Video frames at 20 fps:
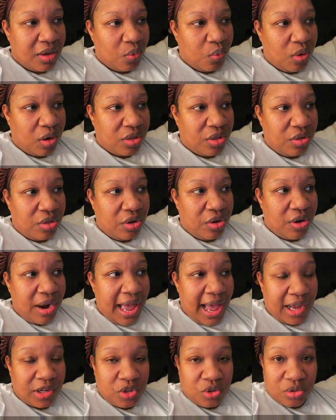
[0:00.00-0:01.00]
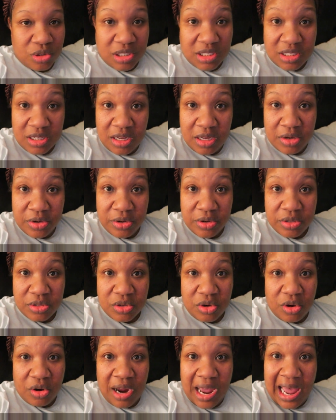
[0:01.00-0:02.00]
whether they're actual singers
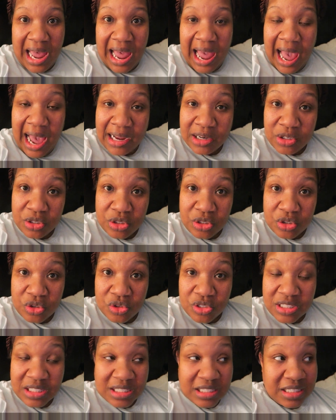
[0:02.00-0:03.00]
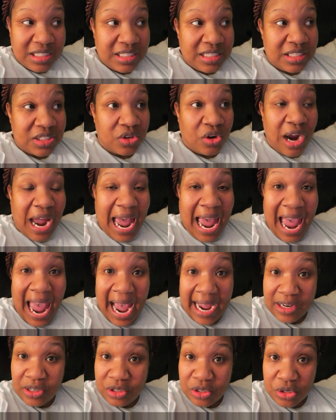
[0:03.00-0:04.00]
or actresses or
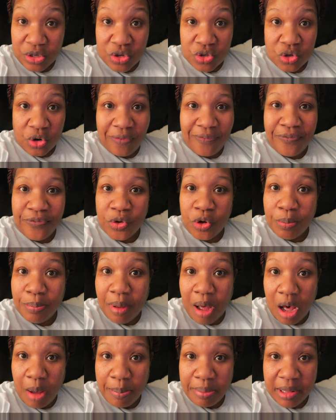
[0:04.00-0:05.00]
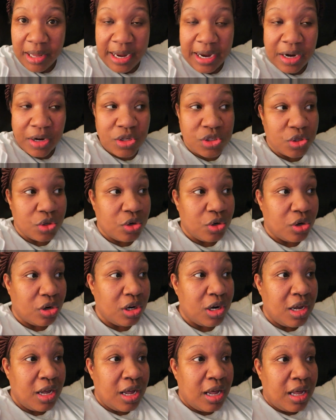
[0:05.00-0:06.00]
actors or football players or
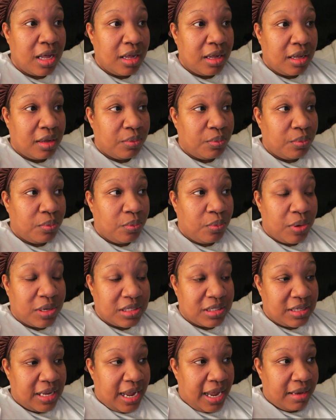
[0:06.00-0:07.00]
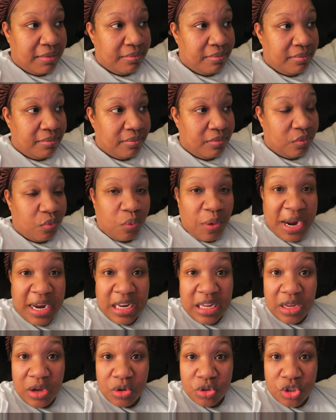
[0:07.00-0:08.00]
what's that,
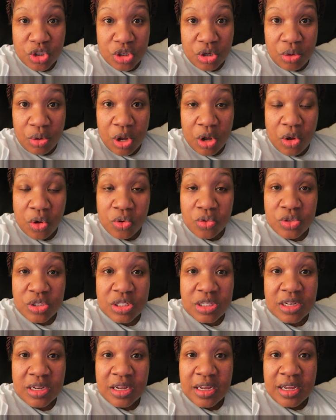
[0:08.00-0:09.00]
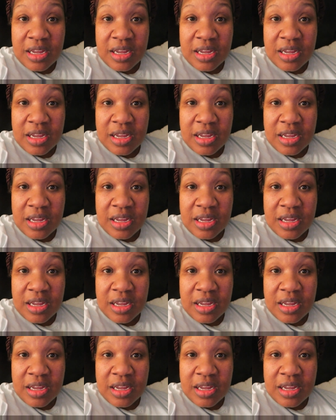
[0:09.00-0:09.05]
radio show hosts.